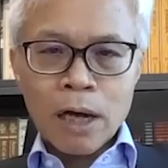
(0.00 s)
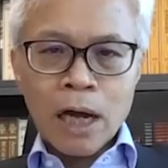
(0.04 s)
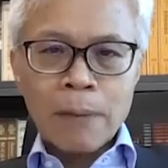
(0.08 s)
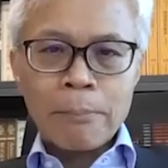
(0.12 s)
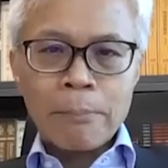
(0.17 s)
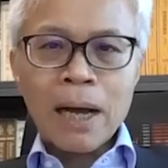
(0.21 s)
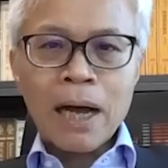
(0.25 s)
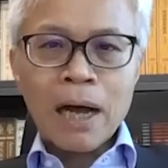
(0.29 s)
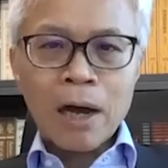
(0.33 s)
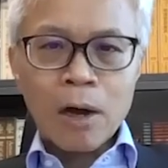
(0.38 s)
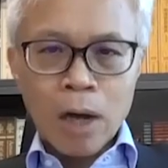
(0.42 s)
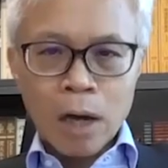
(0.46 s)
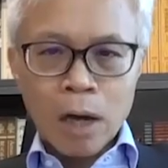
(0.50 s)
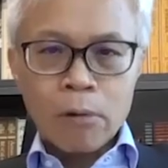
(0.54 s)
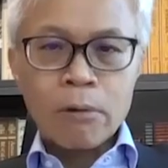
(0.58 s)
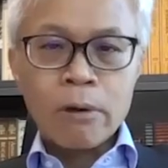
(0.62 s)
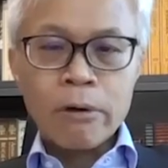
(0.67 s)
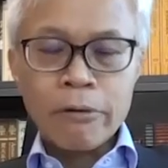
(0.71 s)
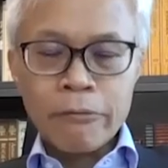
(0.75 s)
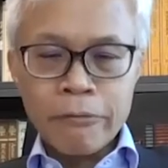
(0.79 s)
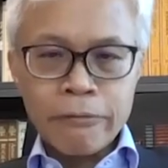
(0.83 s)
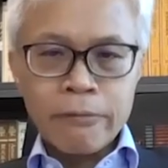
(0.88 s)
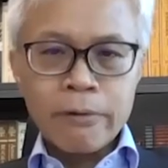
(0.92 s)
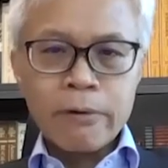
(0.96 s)
about
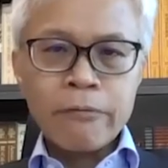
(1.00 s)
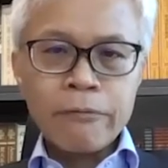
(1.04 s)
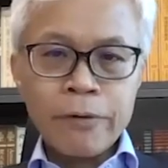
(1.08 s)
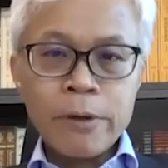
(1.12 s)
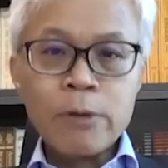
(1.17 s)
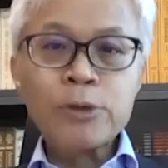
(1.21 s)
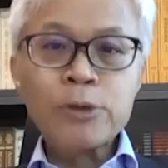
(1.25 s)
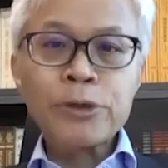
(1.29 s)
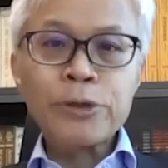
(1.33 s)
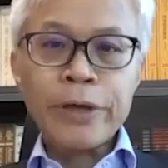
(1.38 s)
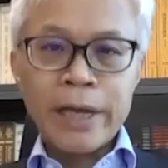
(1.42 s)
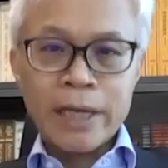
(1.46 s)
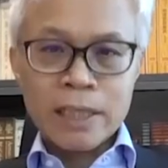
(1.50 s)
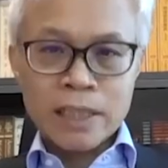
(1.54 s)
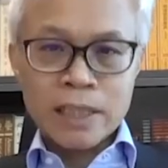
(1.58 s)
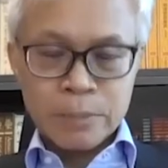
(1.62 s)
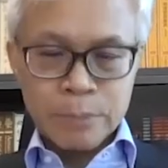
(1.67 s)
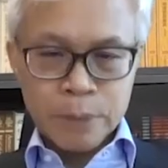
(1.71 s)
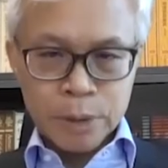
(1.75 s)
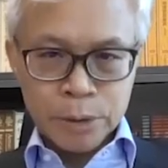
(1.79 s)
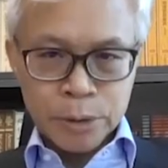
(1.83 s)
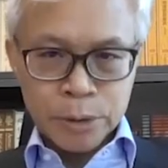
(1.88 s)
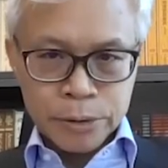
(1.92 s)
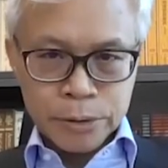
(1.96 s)
our future
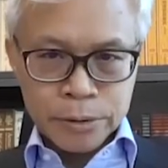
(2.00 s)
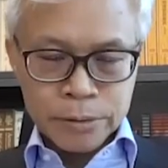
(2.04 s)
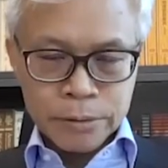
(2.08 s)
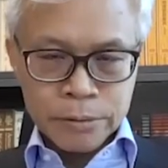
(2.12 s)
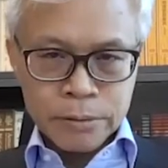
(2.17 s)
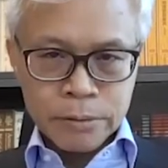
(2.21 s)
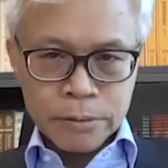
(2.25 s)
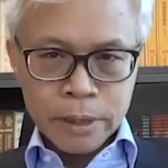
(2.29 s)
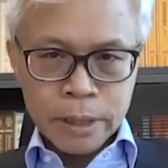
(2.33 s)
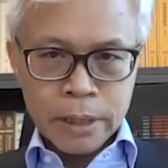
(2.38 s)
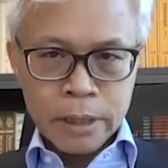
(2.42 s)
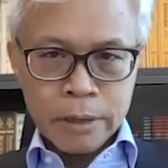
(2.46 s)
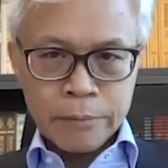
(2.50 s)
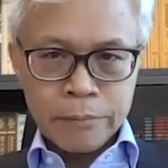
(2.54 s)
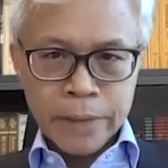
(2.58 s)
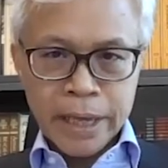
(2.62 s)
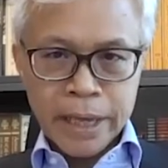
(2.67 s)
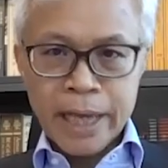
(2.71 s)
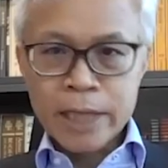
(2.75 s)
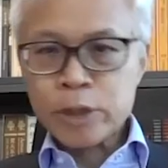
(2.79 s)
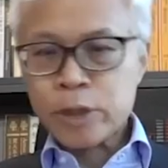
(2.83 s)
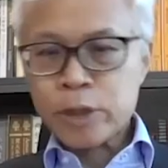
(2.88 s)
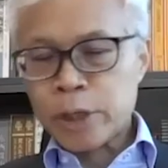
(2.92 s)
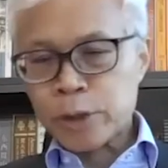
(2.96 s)
exhibition,
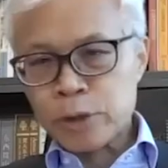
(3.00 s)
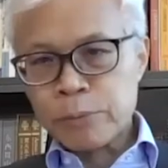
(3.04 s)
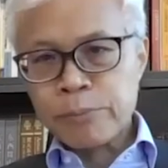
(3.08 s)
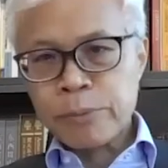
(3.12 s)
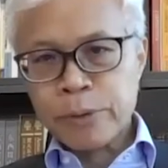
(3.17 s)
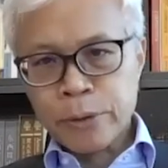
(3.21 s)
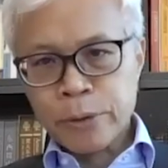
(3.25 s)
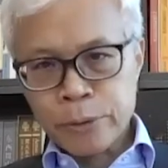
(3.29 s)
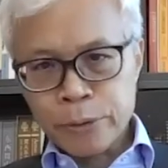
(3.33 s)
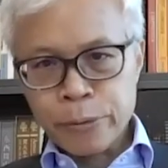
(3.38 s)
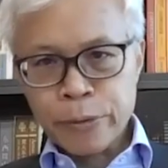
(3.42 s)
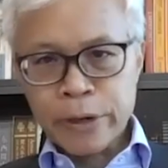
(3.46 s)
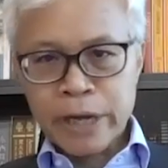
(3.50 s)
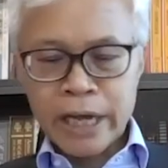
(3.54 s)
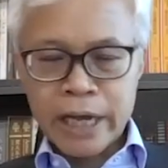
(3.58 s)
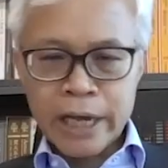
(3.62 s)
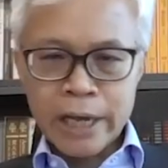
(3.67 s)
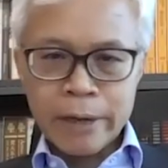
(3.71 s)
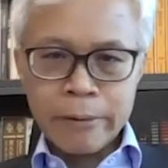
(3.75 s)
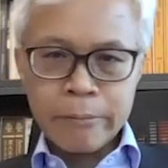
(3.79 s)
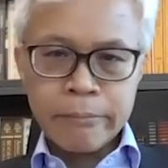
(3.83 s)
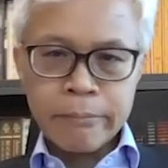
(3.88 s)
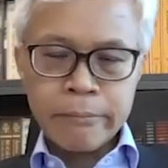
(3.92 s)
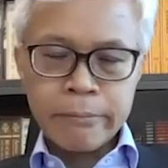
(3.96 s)
education
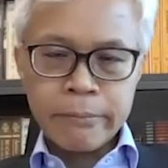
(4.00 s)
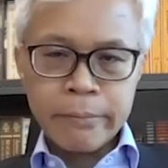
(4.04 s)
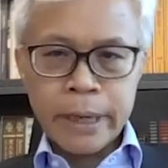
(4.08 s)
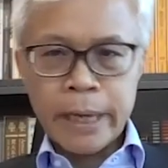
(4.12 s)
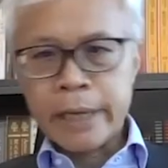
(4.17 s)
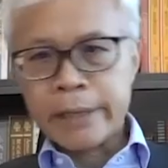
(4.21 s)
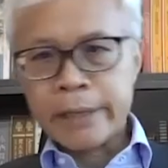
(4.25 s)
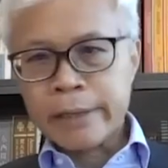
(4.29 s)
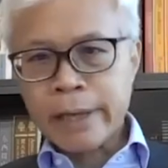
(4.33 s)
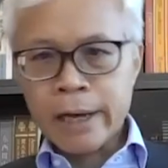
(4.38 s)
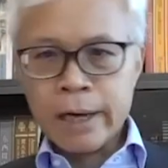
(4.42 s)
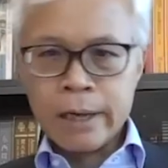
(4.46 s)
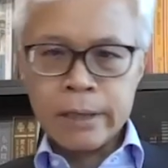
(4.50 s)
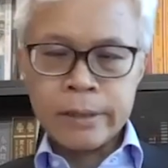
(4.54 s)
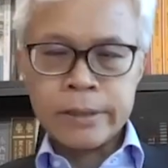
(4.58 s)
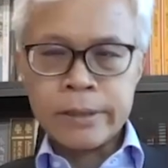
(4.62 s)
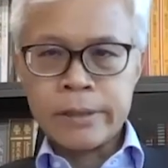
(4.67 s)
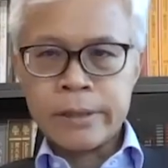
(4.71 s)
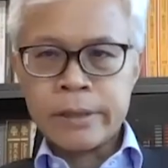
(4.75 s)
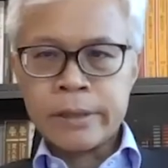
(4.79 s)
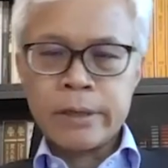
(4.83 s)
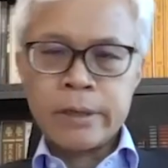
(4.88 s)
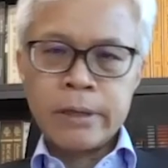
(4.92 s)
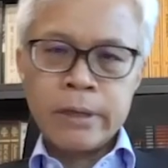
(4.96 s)
program, and
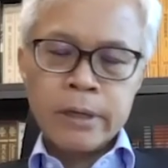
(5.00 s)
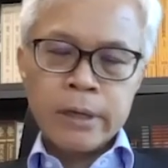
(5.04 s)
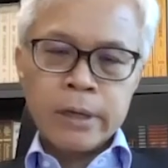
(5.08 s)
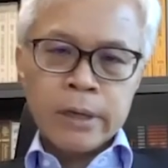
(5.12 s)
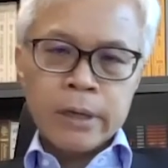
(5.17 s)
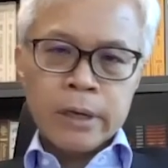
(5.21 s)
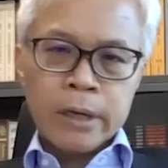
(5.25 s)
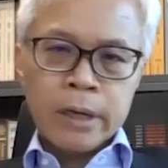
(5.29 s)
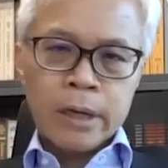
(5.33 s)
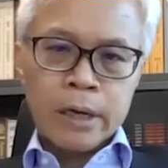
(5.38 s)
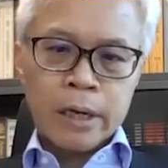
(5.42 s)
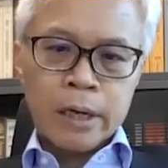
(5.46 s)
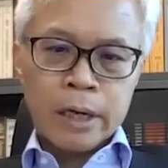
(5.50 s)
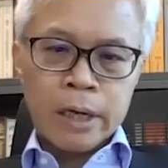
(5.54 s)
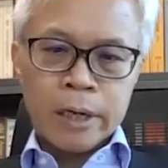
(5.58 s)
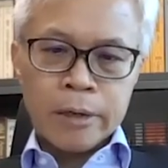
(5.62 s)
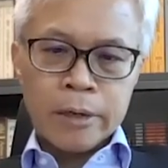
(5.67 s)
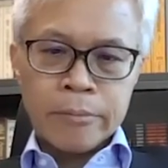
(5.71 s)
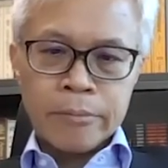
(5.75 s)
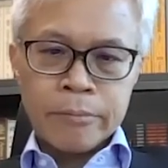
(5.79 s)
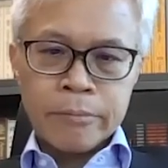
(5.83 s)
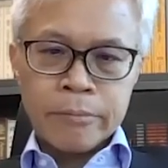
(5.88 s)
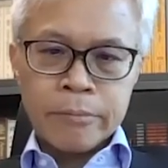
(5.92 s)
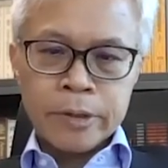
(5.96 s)
other,
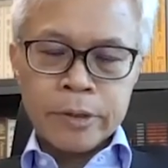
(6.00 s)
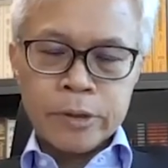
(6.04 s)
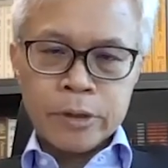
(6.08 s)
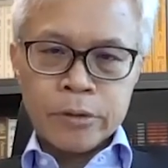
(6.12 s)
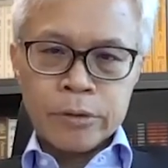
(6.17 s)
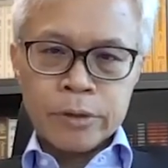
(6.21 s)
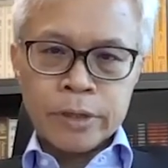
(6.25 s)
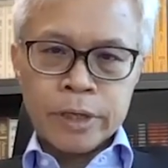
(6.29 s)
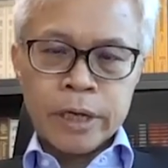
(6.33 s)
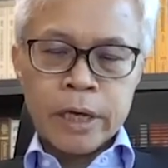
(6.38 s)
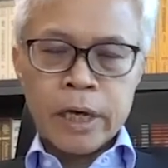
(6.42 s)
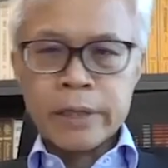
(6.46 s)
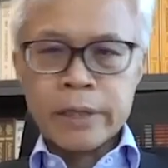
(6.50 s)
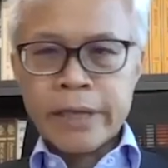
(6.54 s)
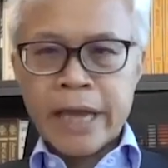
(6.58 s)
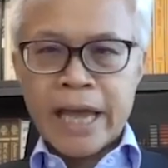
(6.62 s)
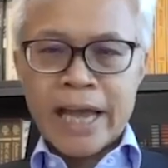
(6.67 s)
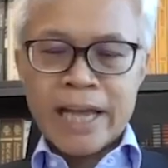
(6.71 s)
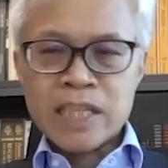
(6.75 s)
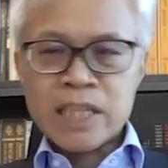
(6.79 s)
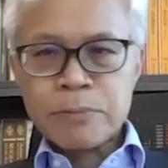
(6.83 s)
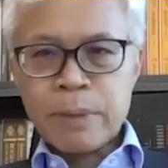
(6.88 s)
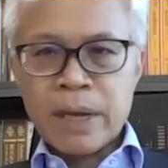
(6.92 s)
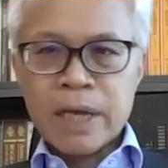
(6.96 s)
the other
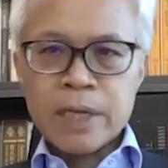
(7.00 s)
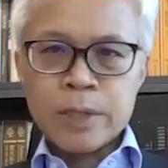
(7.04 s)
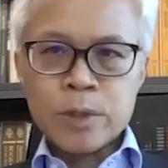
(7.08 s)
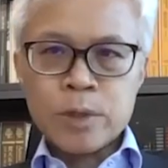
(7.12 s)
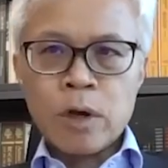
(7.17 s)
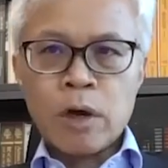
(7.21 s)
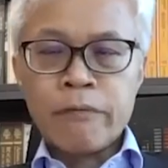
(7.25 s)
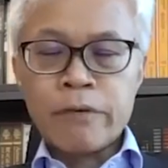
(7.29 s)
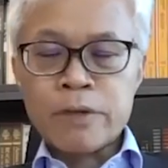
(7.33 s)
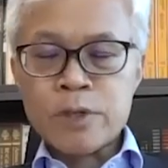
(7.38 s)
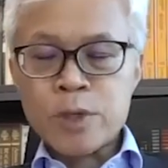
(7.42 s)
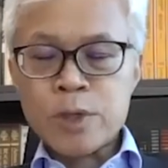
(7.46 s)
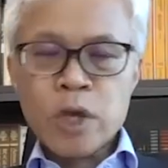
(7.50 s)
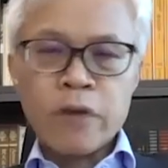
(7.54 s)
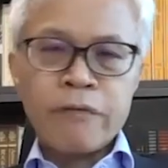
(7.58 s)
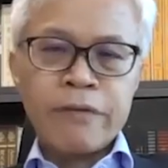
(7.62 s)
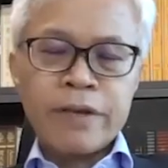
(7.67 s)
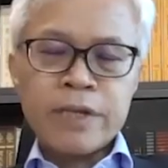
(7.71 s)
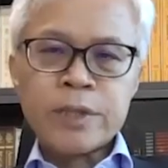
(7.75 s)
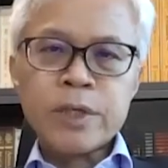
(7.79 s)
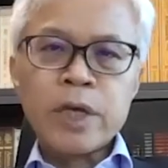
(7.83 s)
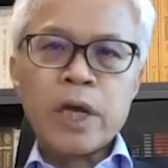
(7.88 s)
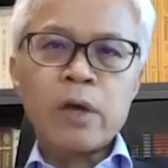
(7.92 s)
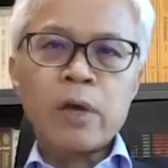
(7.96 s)
aspects of a
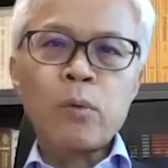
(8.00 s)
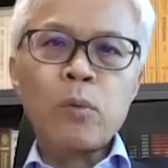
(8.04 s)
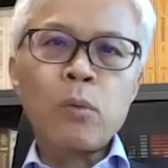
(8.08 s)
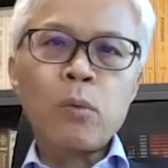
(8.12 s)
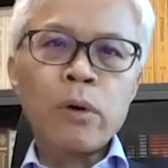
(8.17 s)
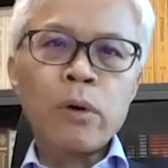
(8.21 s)
service and